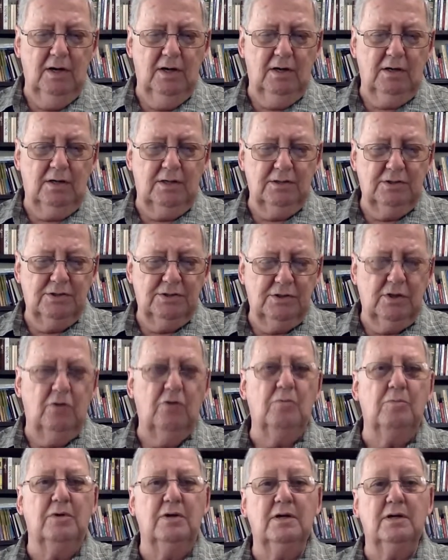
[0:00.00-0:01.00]

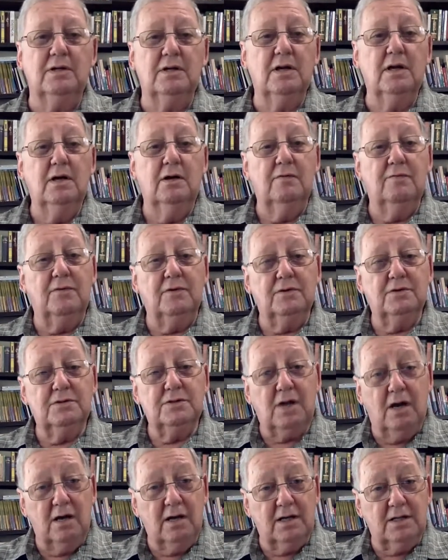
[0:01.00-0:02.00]
consolement and for
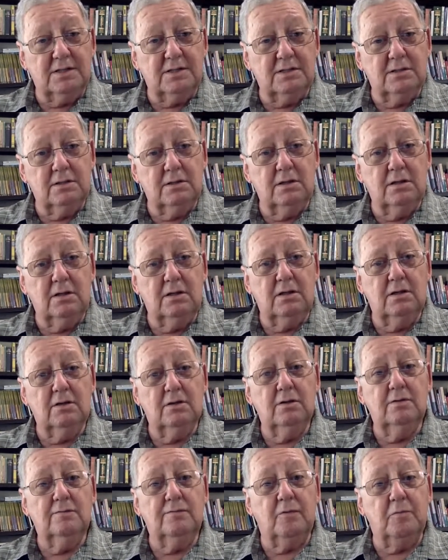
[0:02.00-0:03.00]
solace,
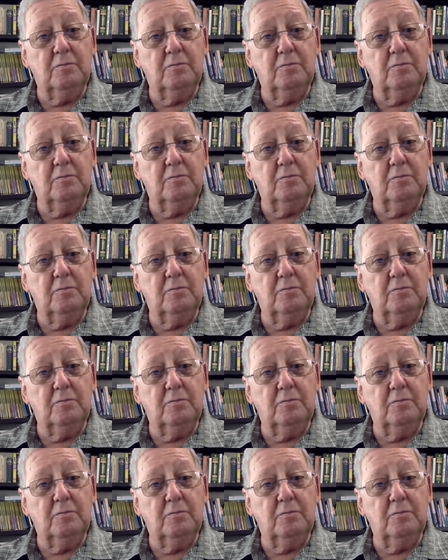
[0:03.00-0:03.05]
for